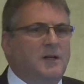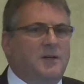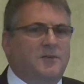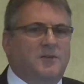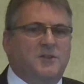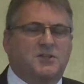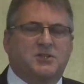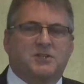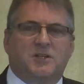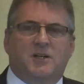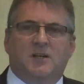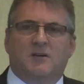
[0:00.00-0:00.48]

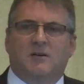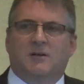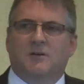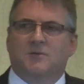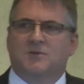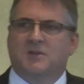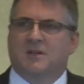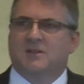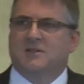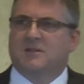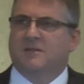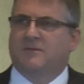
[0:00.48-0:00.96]
This year, I
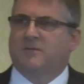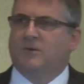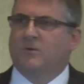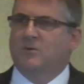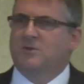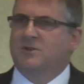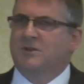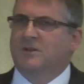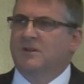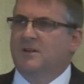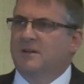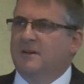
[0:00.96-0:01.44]
was actually
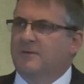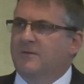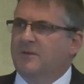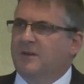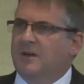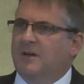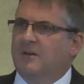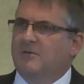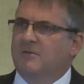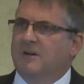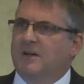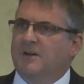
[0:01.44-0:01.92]
fortunate enough to
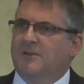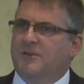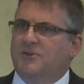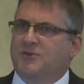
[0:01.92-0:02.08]
go around